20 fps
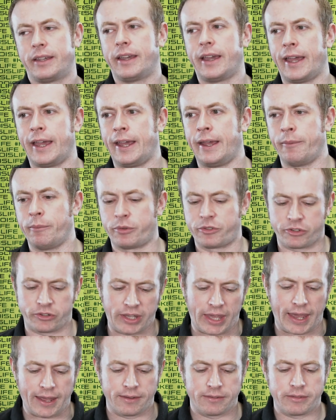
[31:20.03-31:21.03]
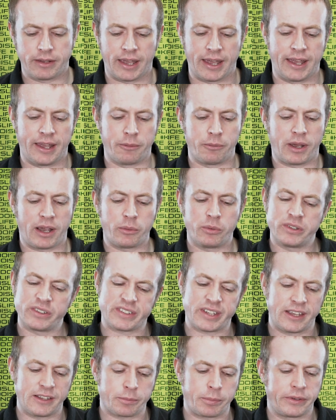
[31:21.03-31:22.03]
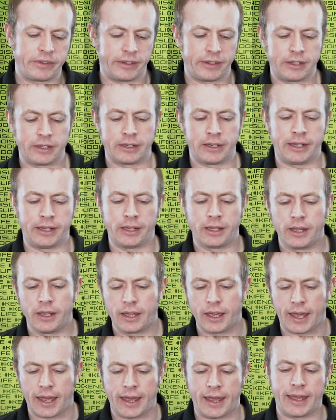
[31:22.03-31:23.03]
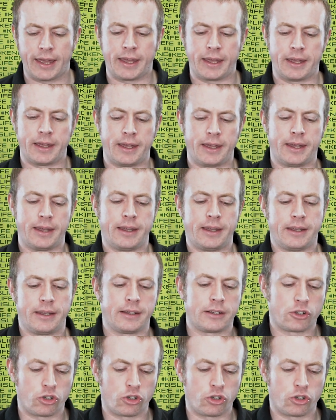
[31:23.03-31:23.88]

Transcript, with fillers: Um, so yeah, um, I wouldn't say it's particularly uh,